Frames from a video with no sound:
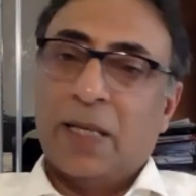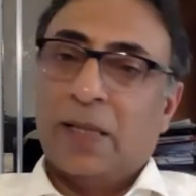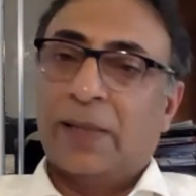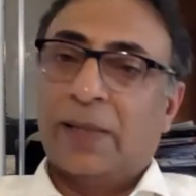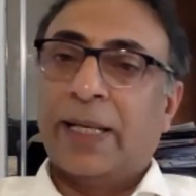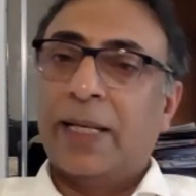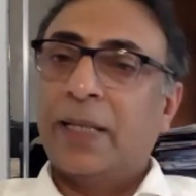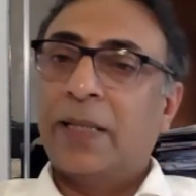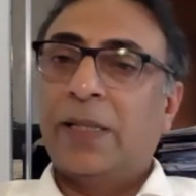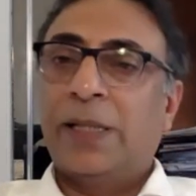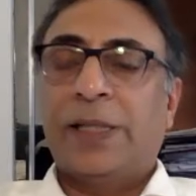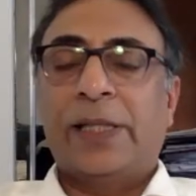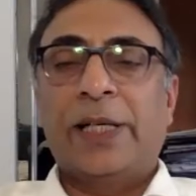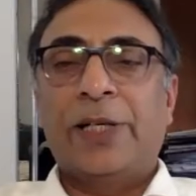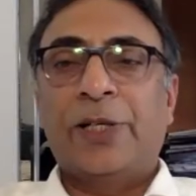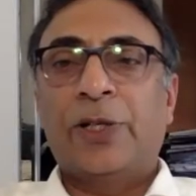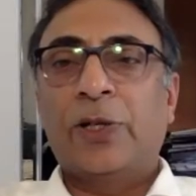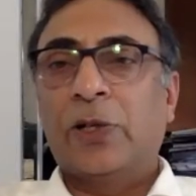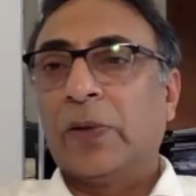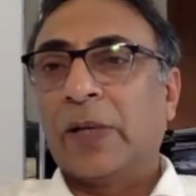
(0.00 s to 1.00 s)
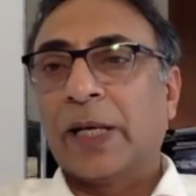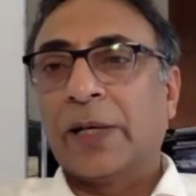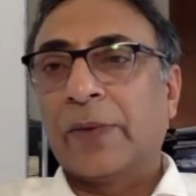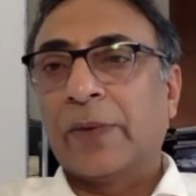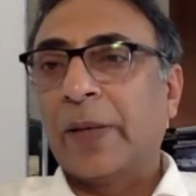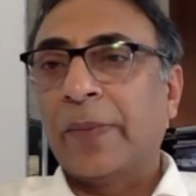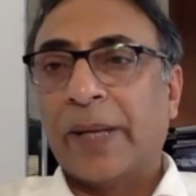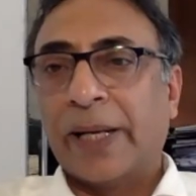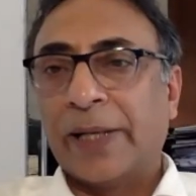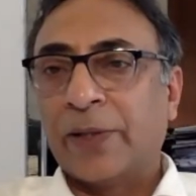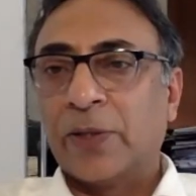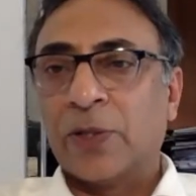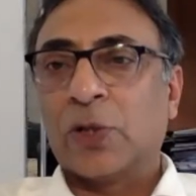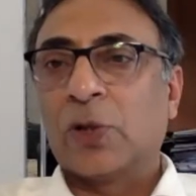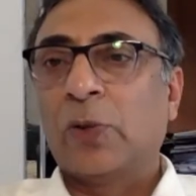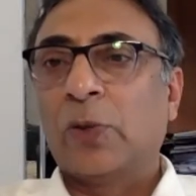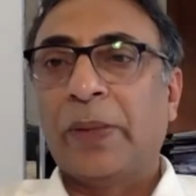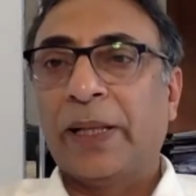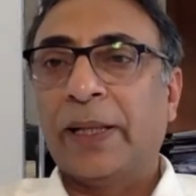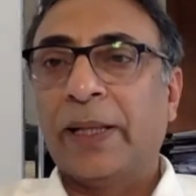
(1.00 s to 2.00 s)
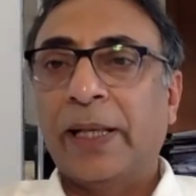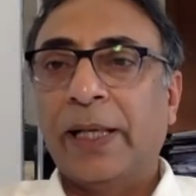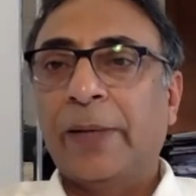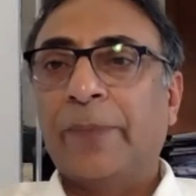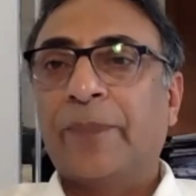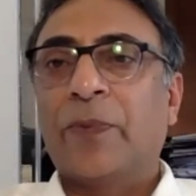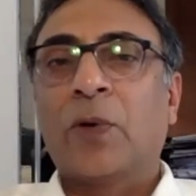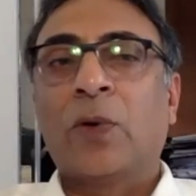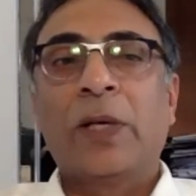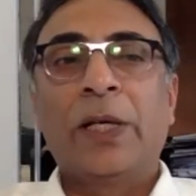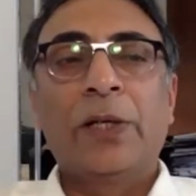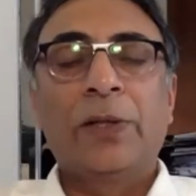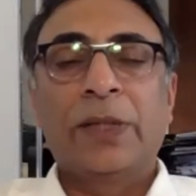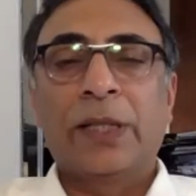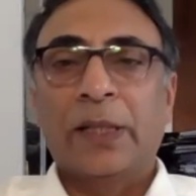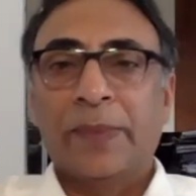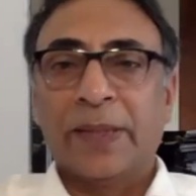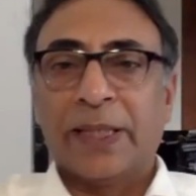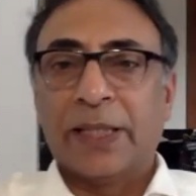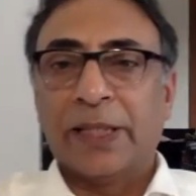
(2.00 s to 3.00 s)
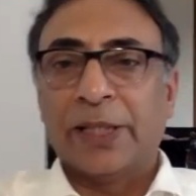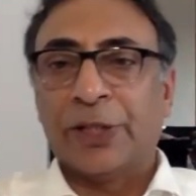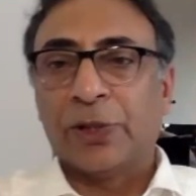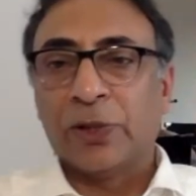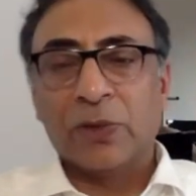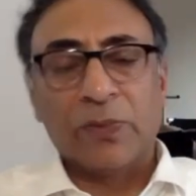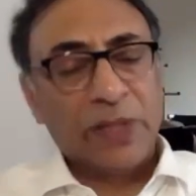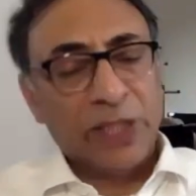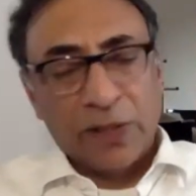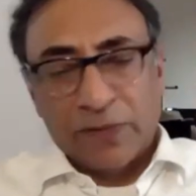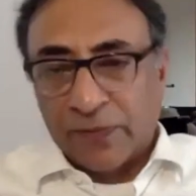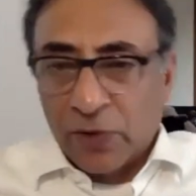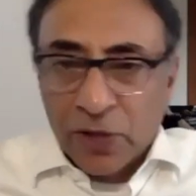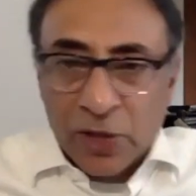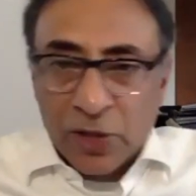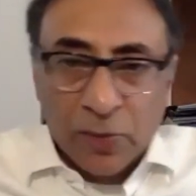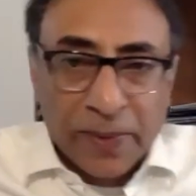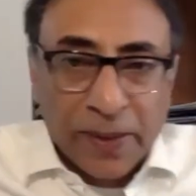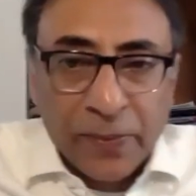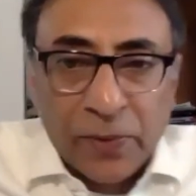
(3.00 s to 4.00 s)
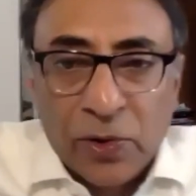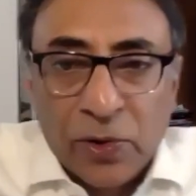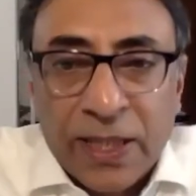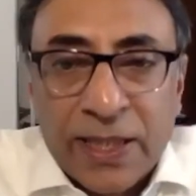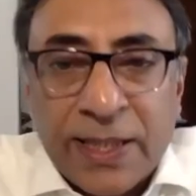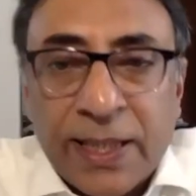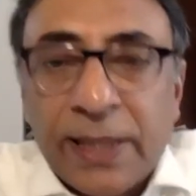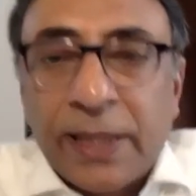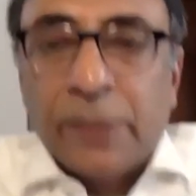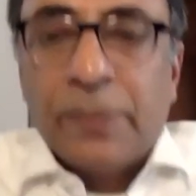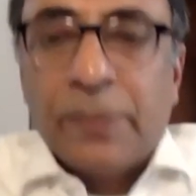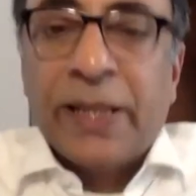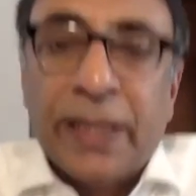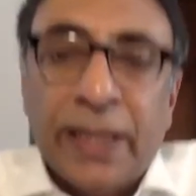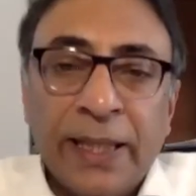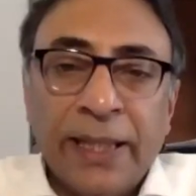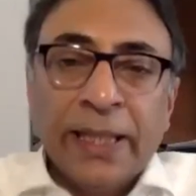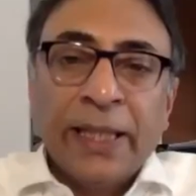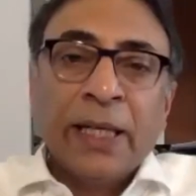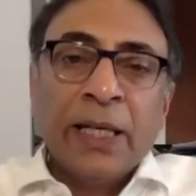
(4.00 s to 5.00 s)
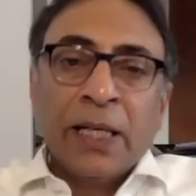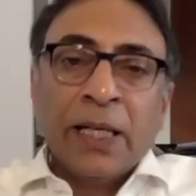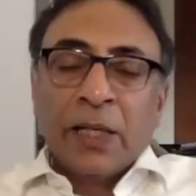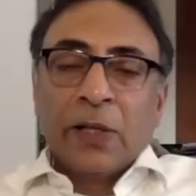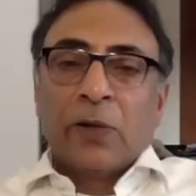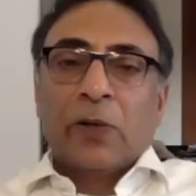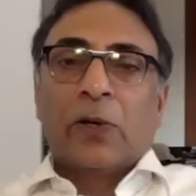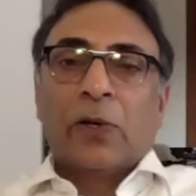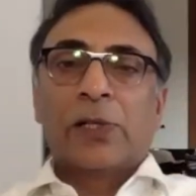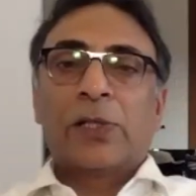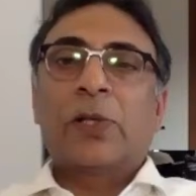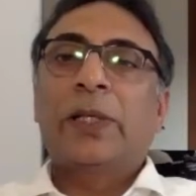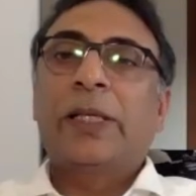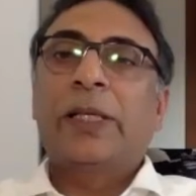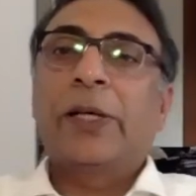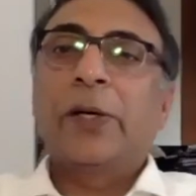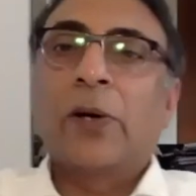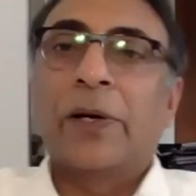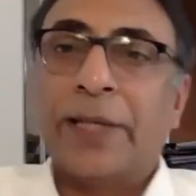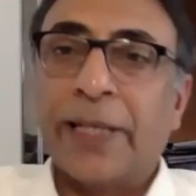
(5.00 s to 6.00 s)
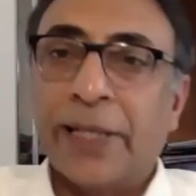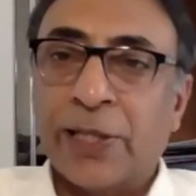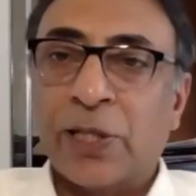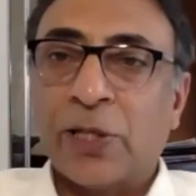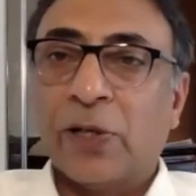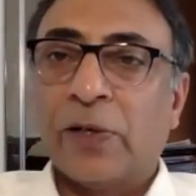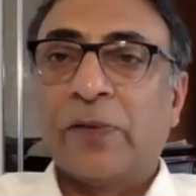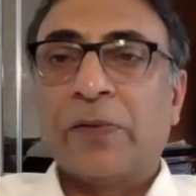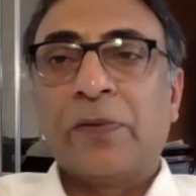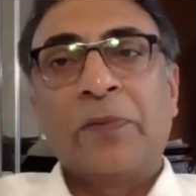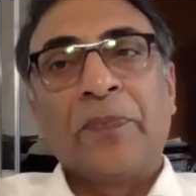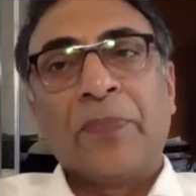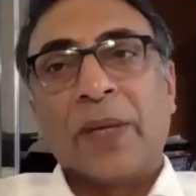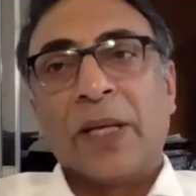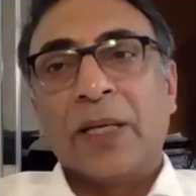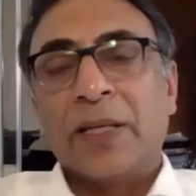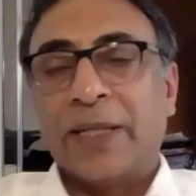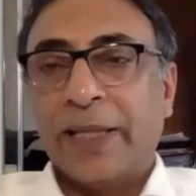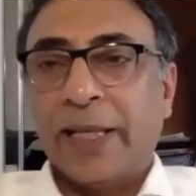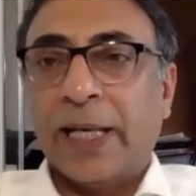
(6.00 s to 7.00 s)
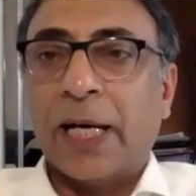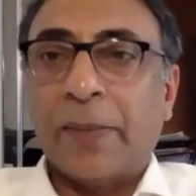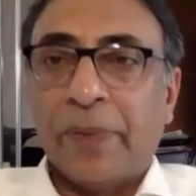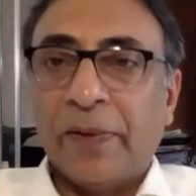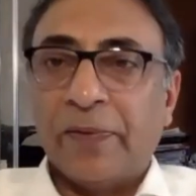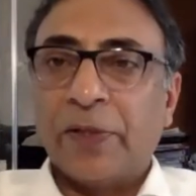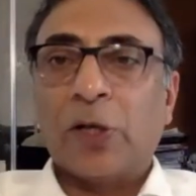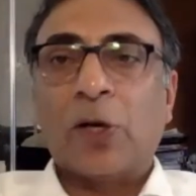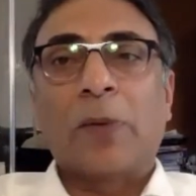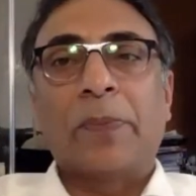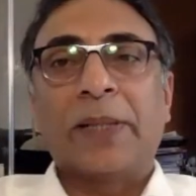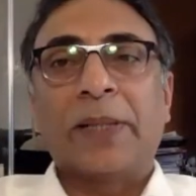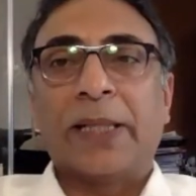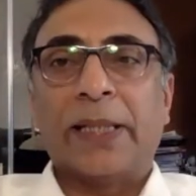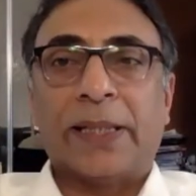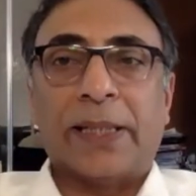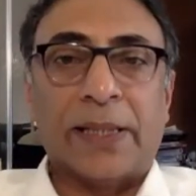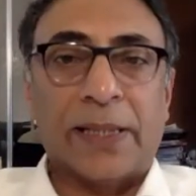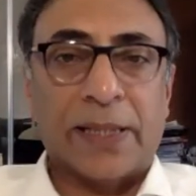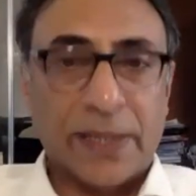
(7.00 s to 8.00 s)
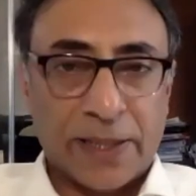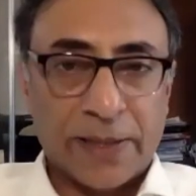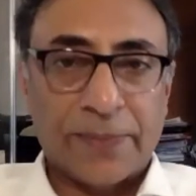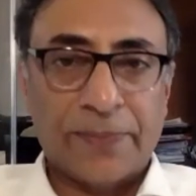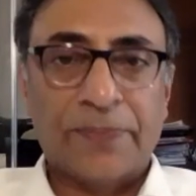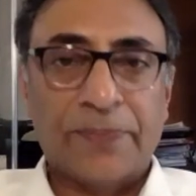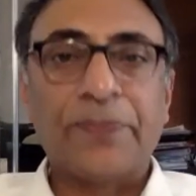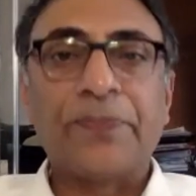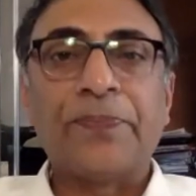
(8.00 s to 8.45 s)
then they should look at very microscopically only on the limited issues, which of course Supreme Court has said repeatedly, also in the context of CRP for the competitors.